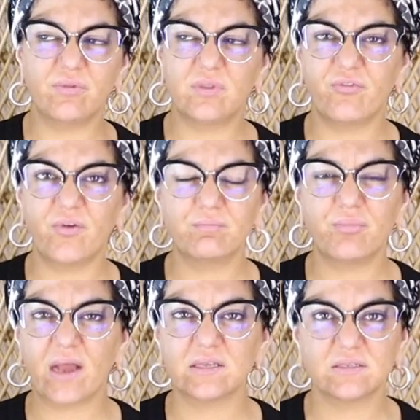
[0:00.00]
different
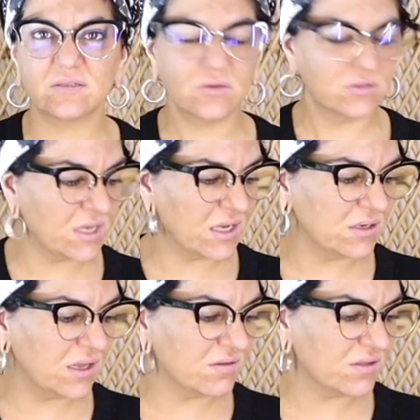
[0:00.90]
practices or
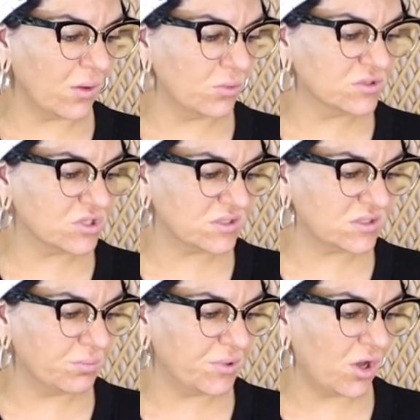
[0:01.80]
techniques that will just
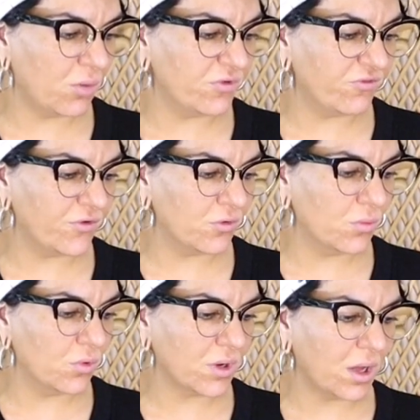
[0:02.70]
simply help you feel
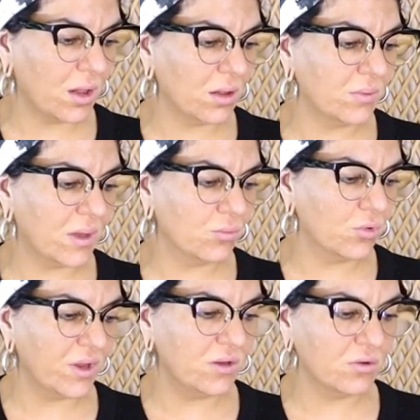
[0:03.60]
more calm and
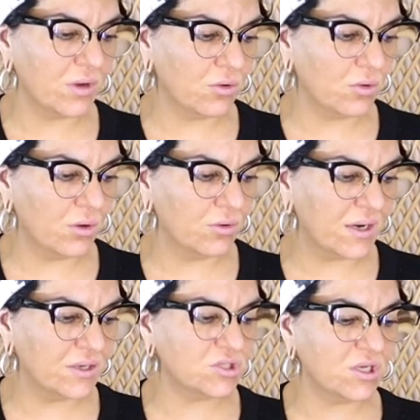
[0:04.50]
more in your own
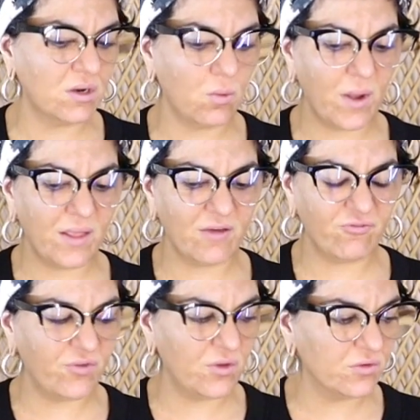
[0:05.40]
energy in a way that
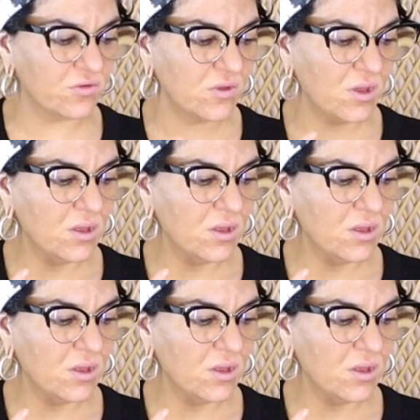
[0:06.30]
feels